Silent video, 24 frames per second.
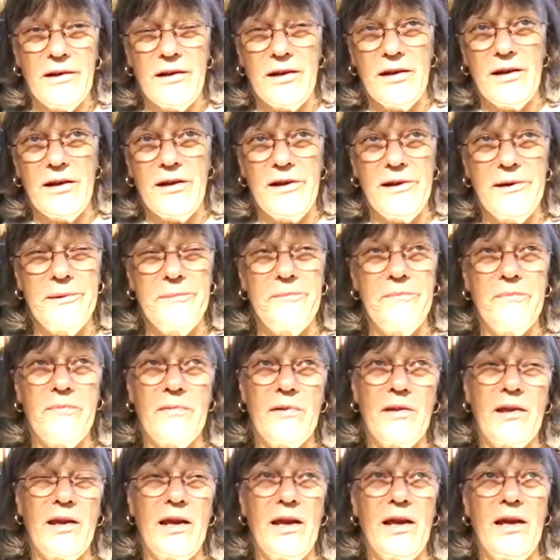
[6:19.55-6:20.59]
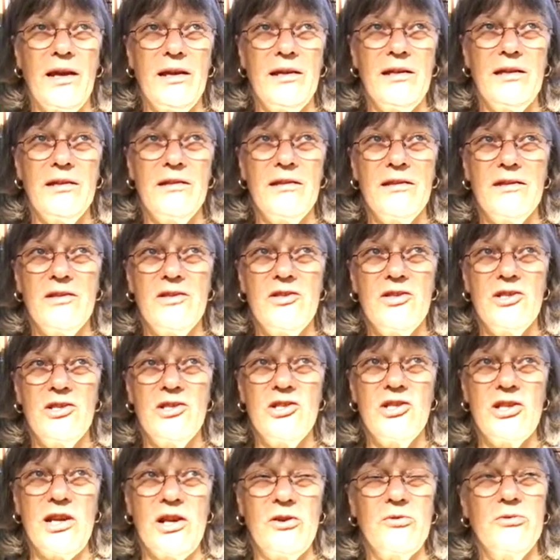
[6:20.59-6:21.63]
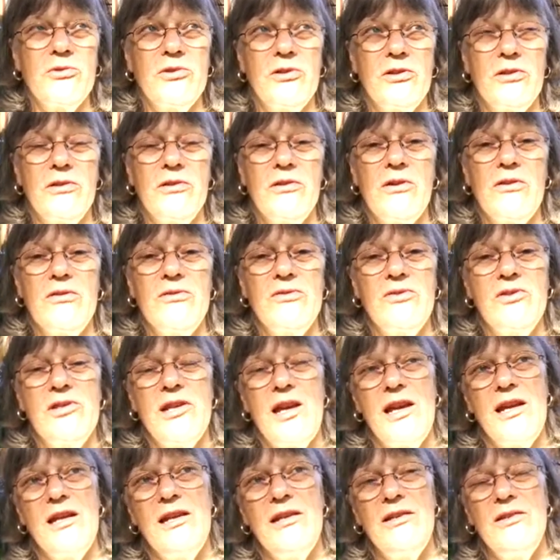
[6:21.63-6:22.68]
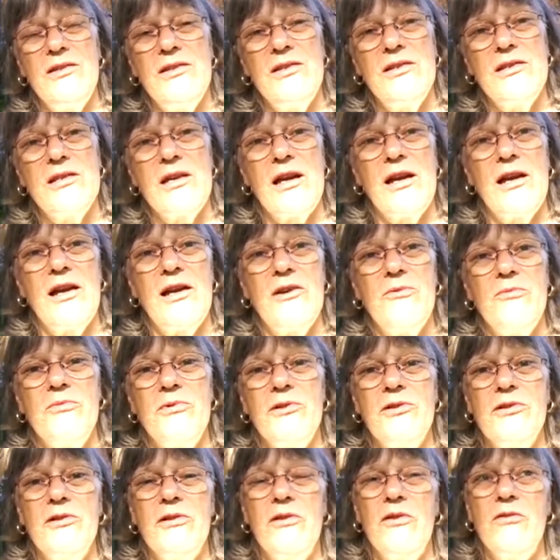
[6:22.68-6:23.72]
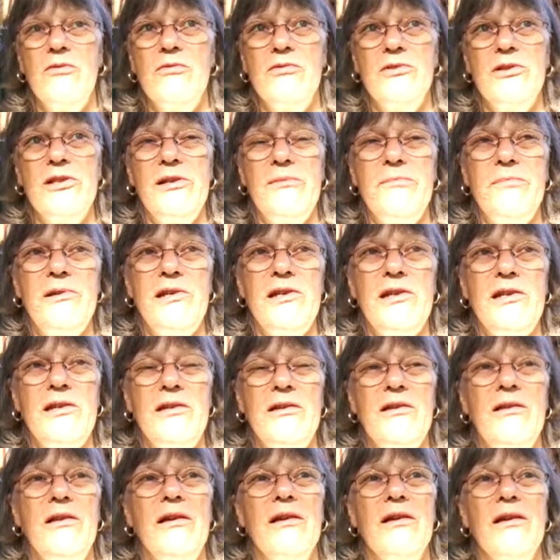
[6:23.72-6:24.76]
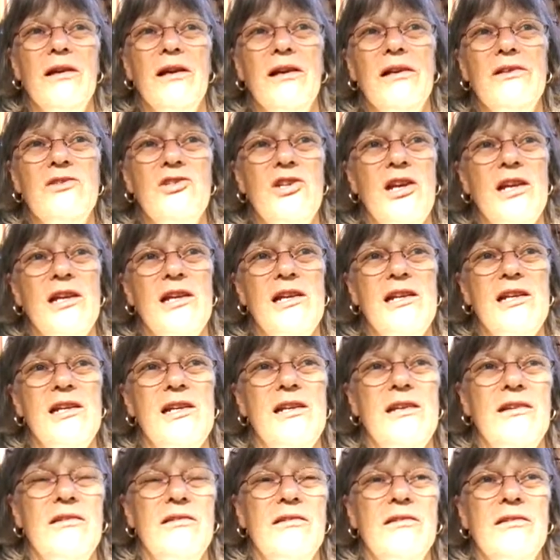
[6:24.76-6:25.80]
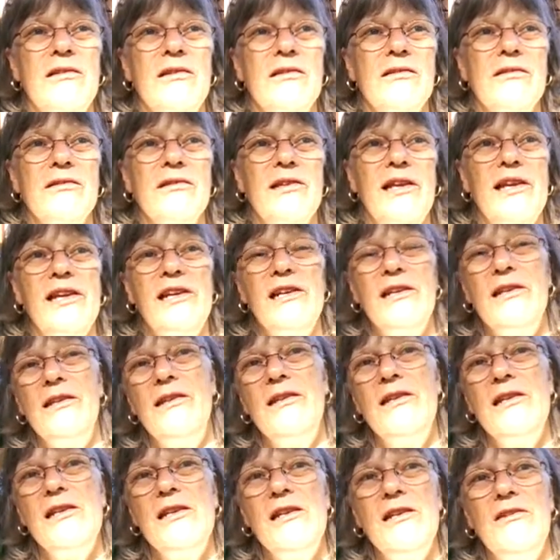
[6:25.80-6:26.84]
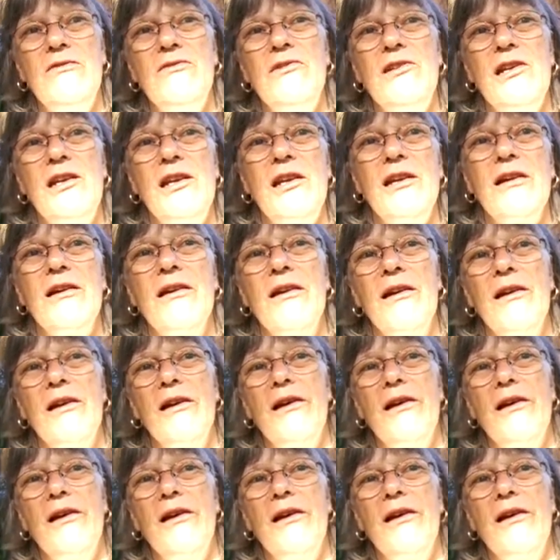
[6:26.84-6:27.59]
And in general, those days I will only be checking in late in the evening,